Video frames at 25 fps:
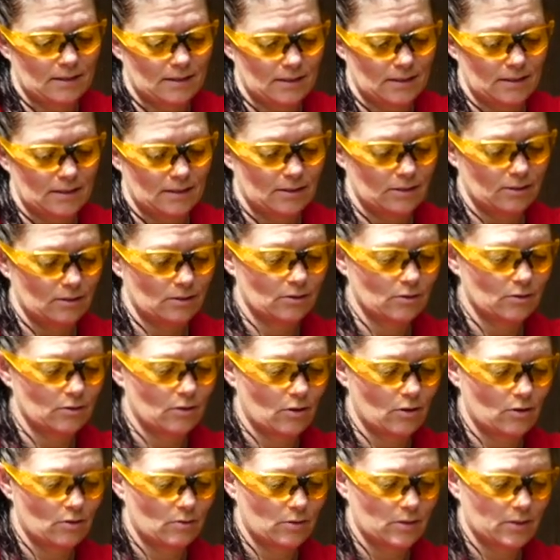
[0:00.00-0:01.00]
still
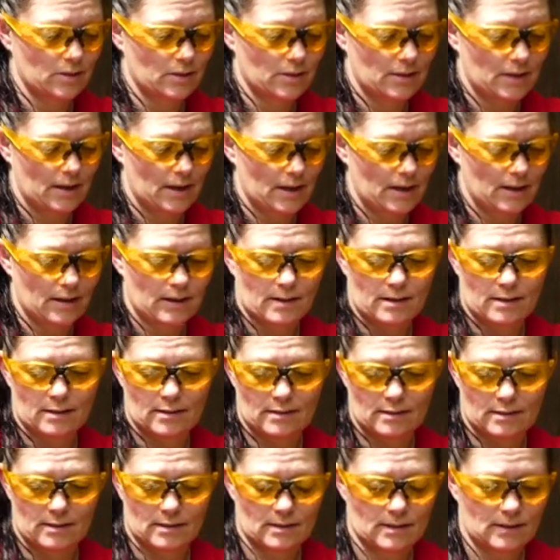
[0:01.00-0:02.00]
going,
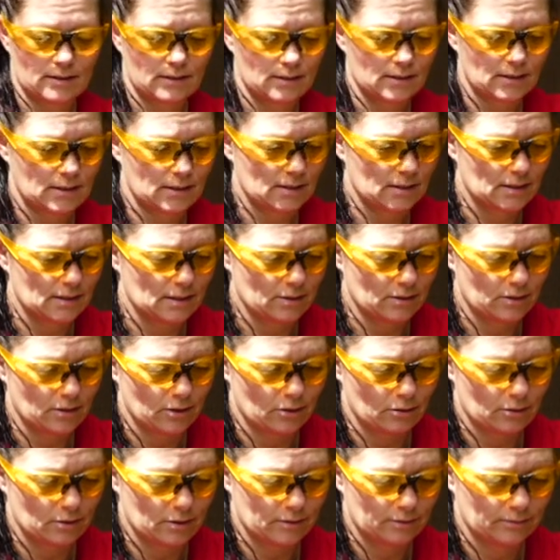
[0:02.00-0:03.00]
guys still
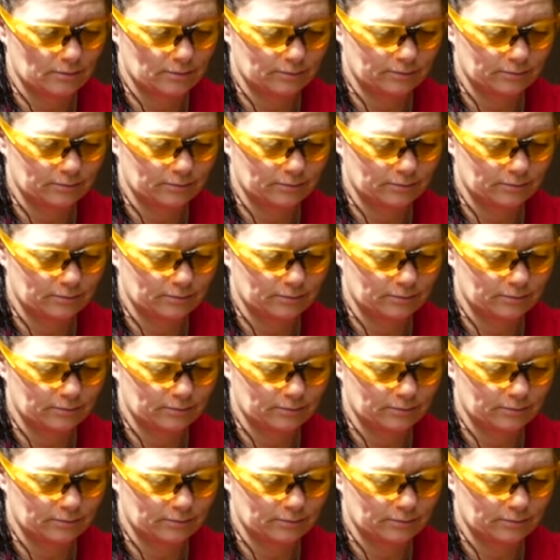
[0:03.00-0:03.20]
going.